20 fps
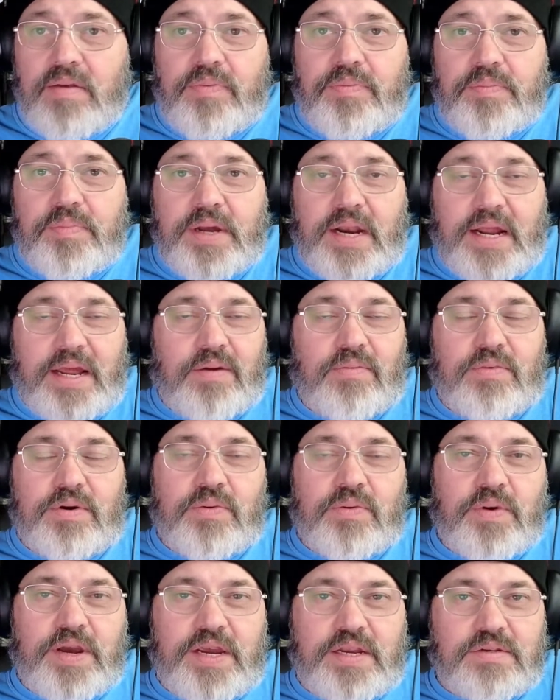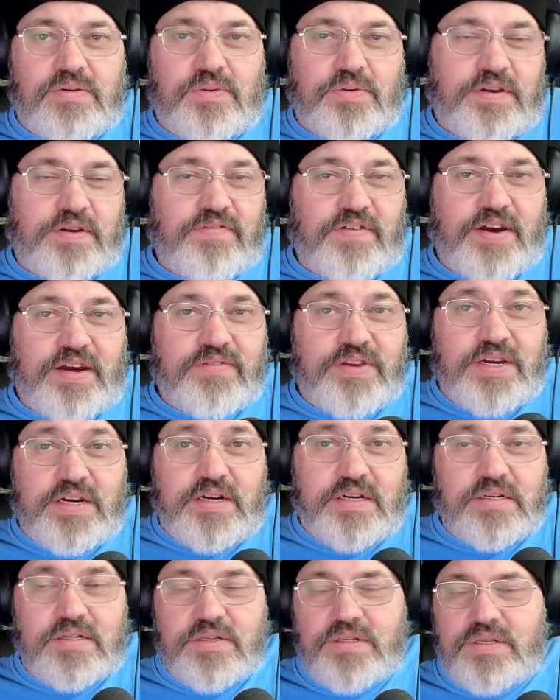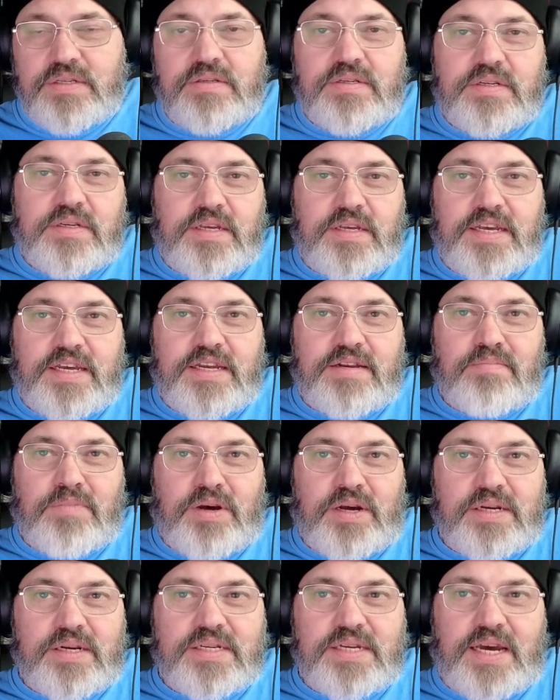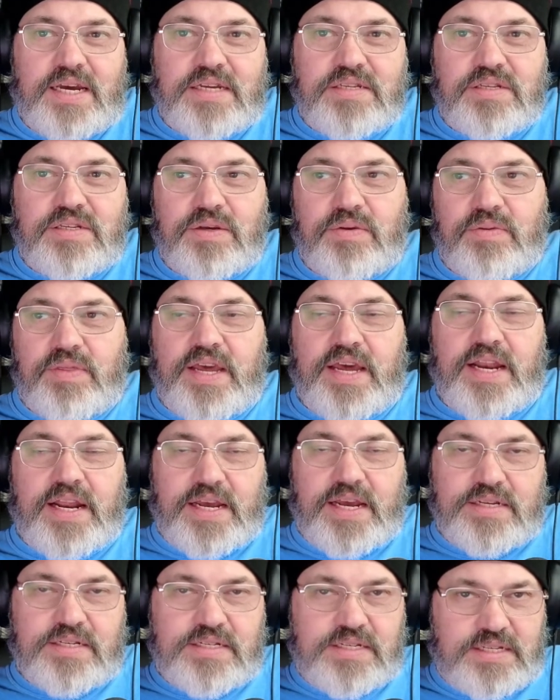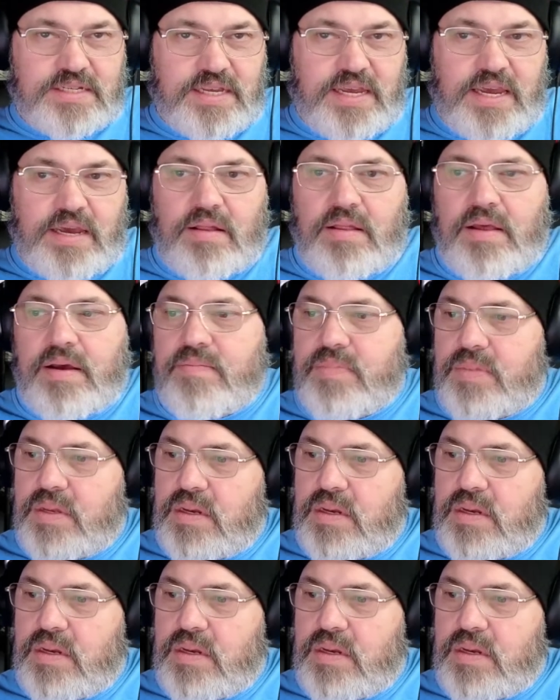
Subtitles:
but I don't want to wait 25 years to get monetized. So that has to scale up.